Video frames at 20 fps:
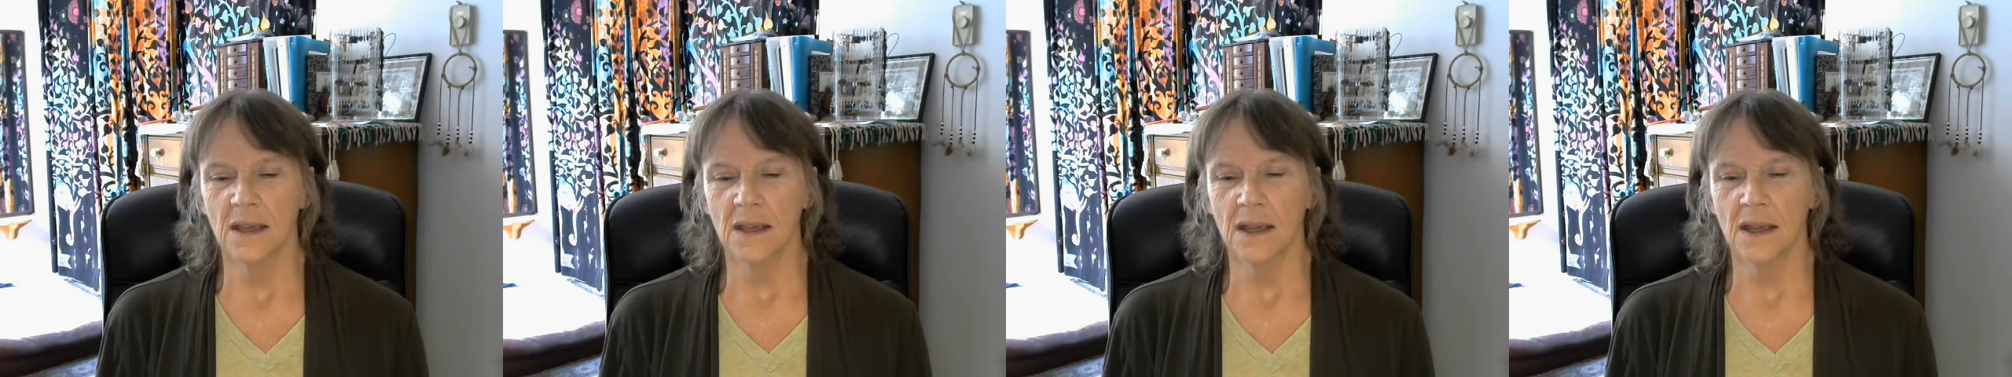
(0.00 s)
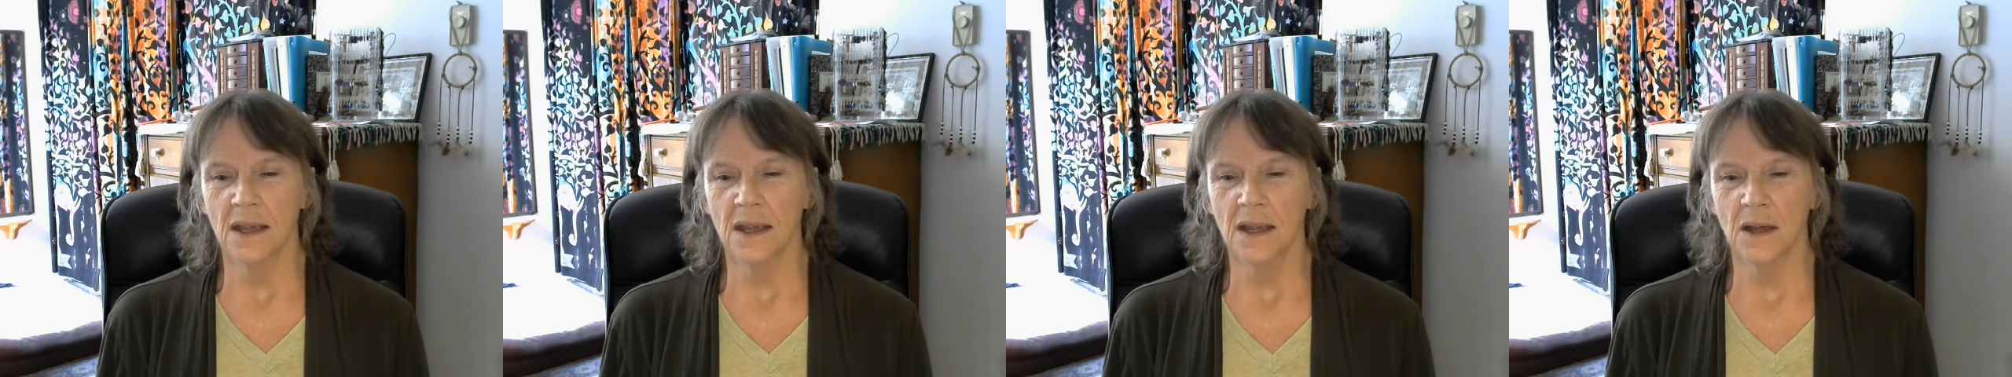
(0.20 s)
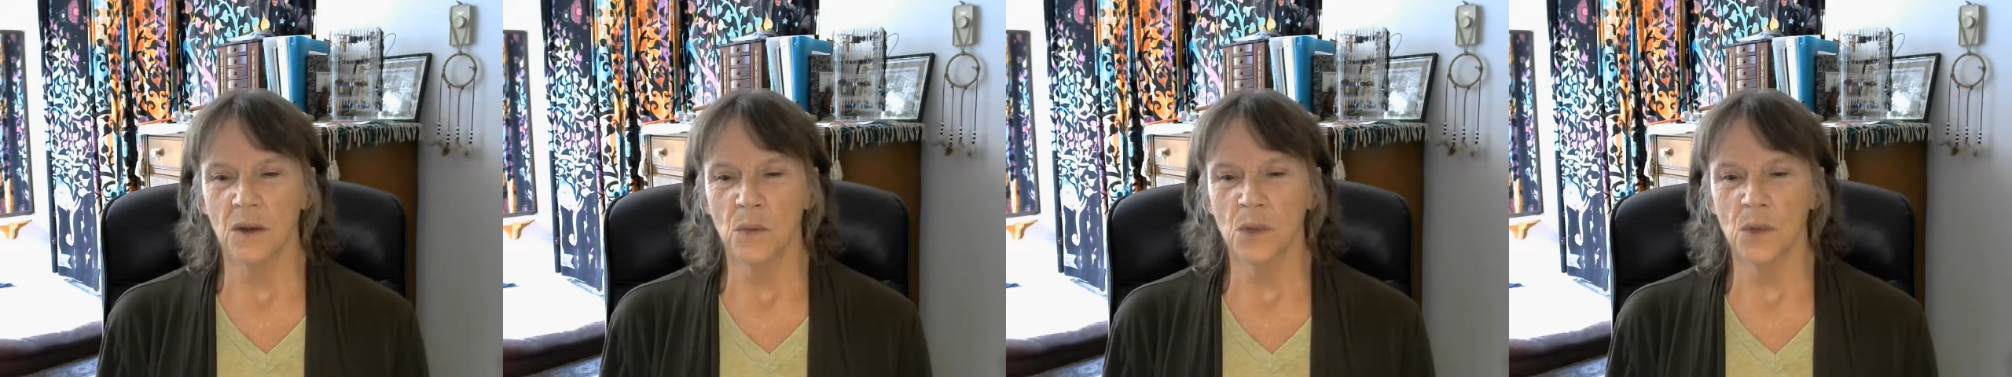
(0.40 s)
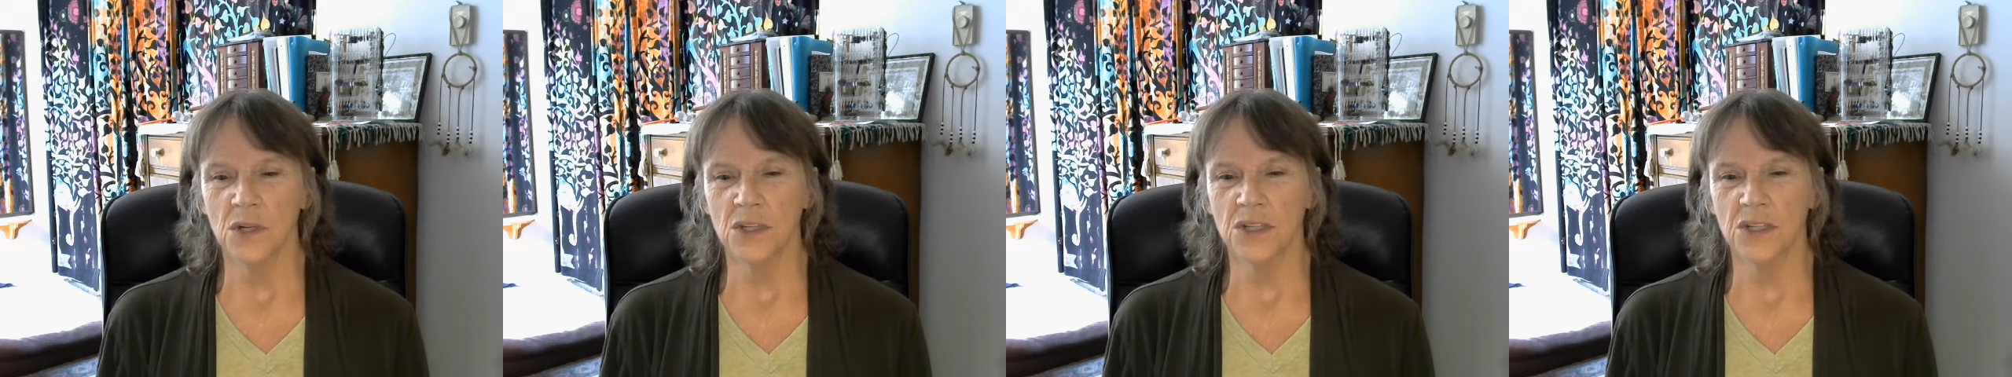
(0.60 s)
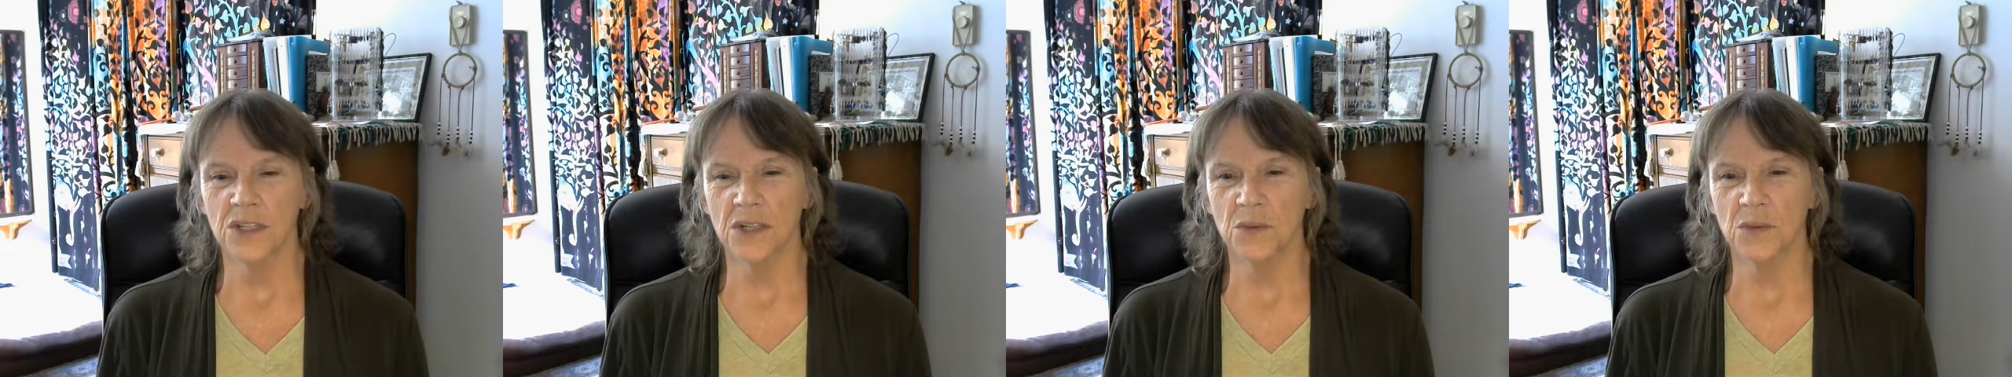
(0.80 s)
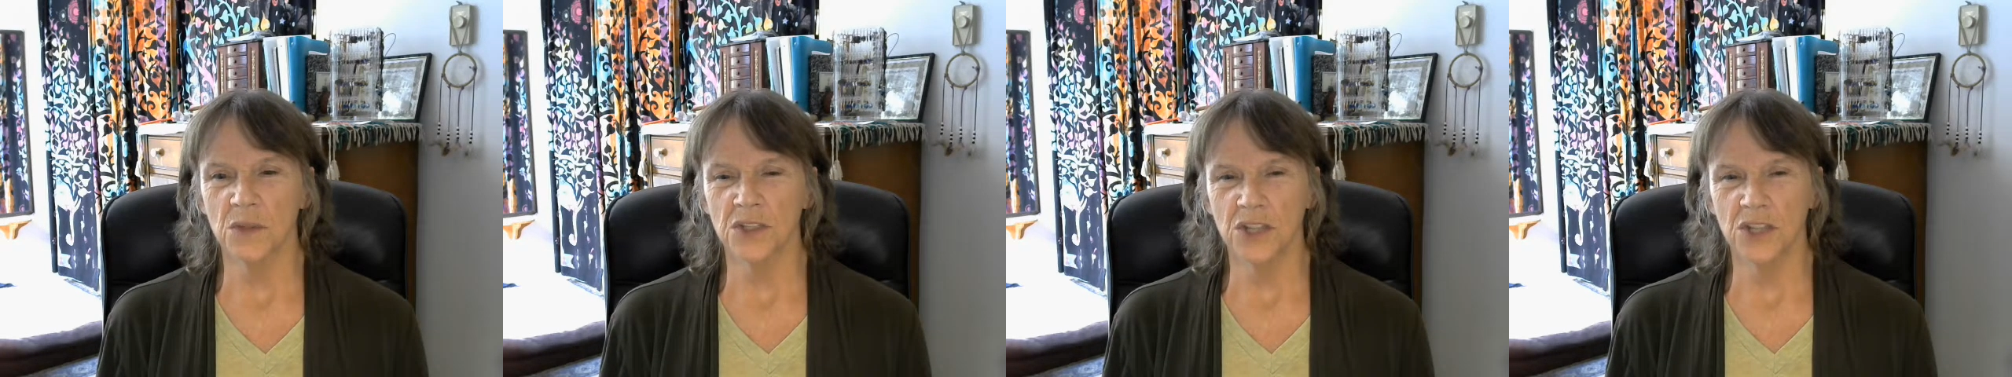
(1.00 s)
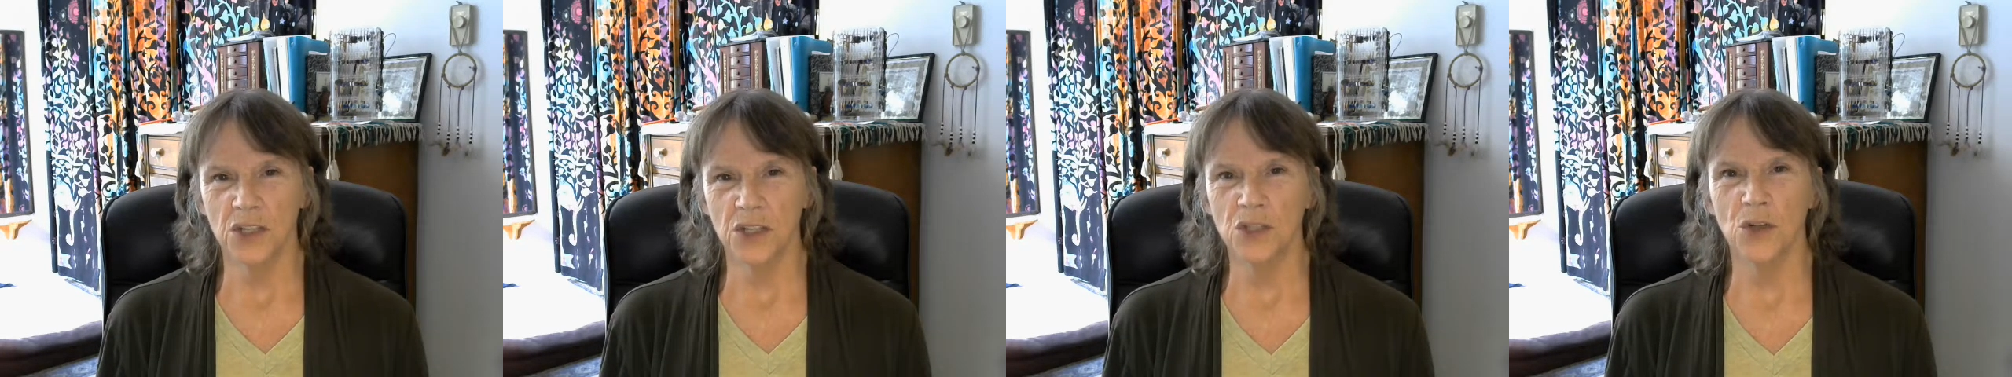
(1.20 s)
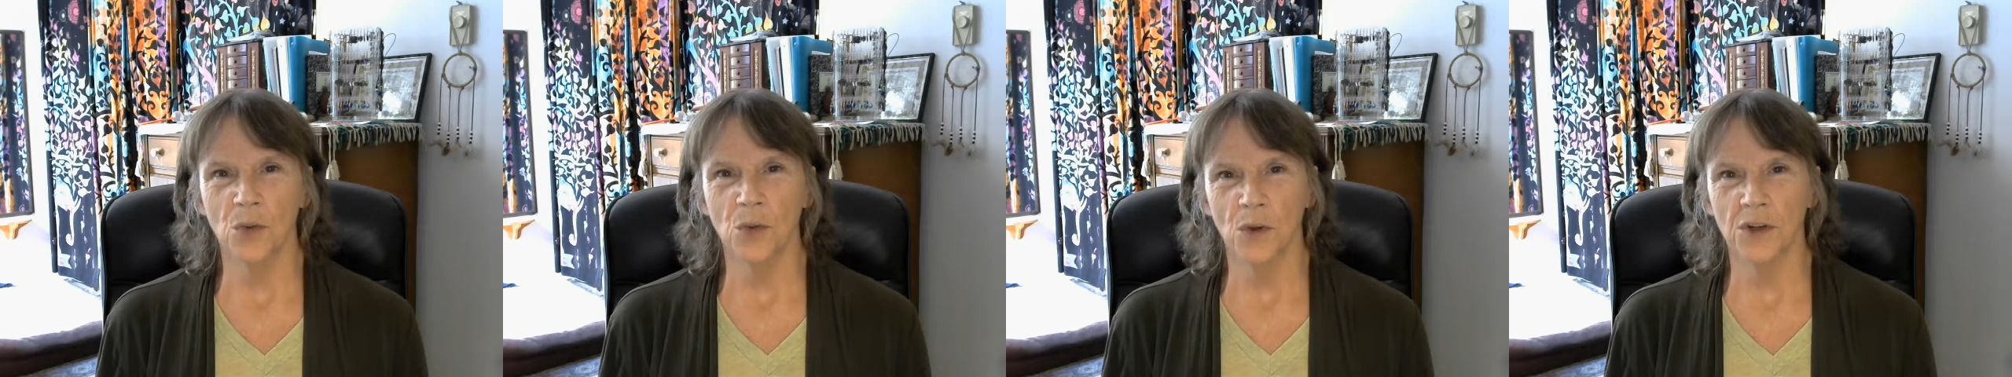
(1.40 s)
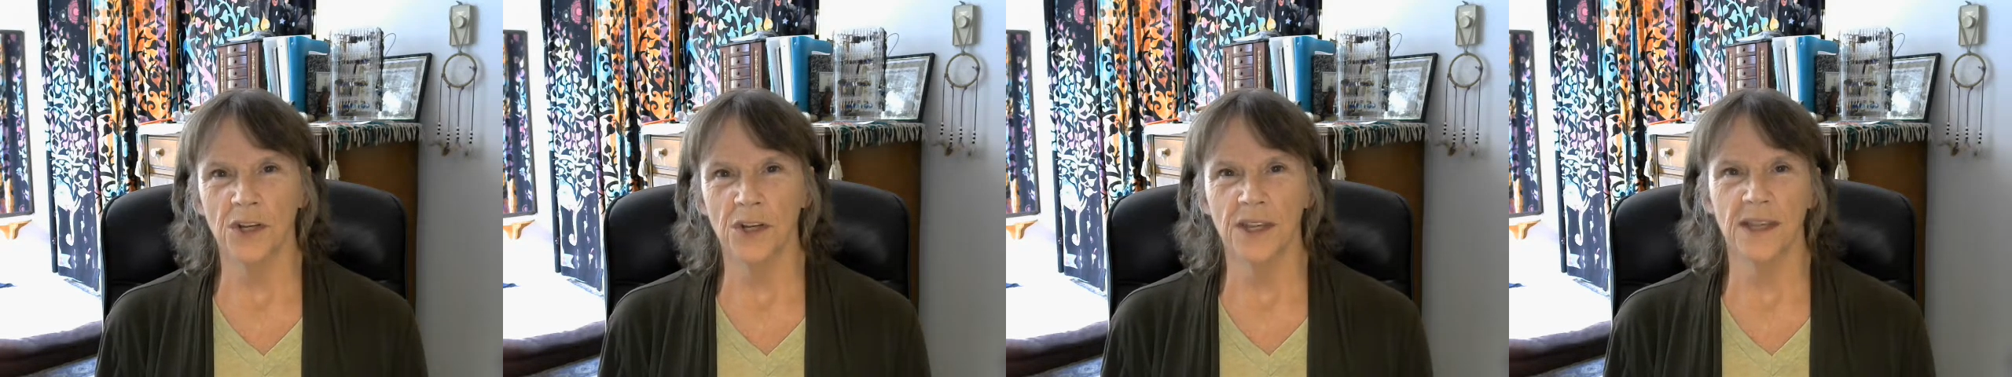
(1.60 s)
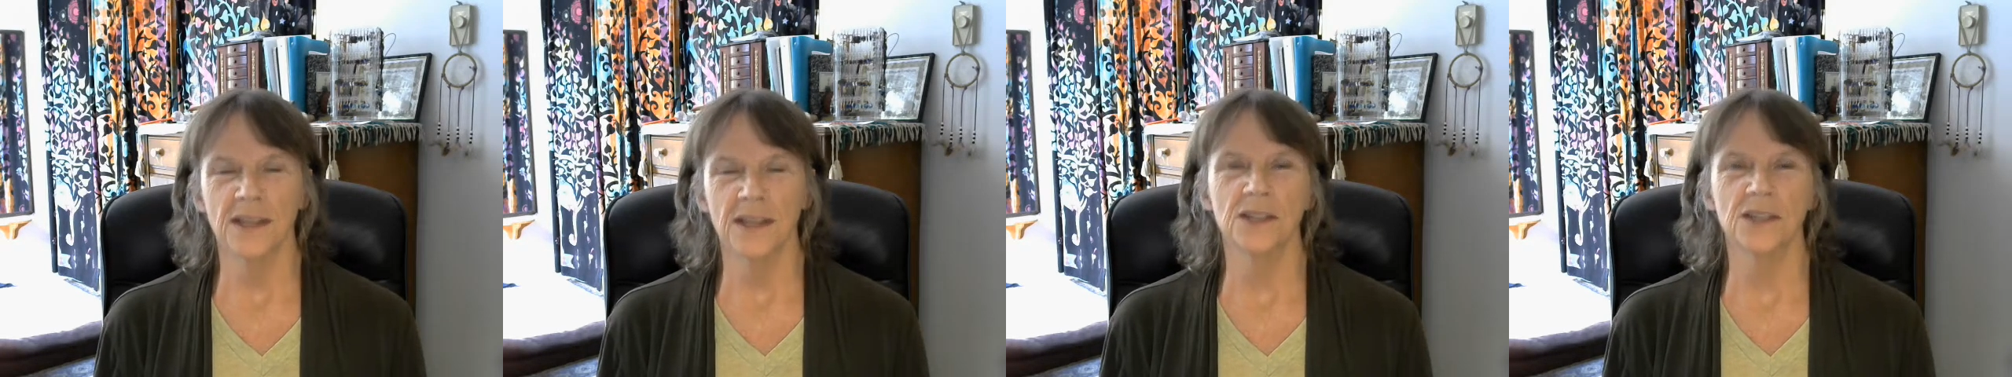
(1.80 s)
which I do on
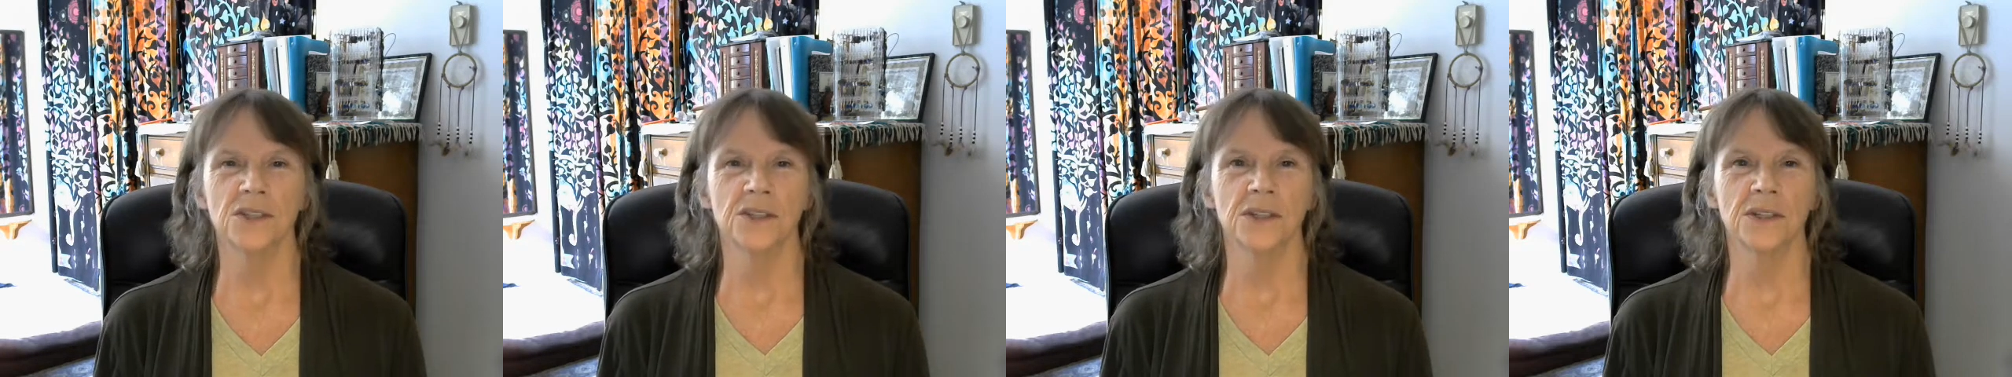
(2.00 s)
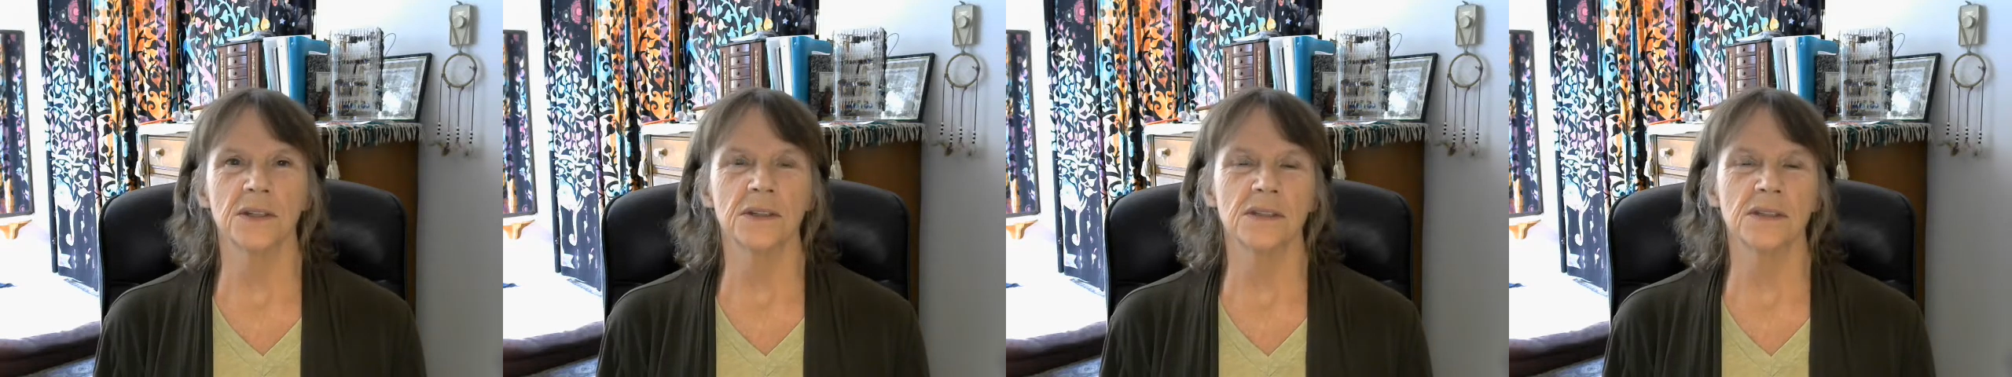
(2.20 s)
occasion,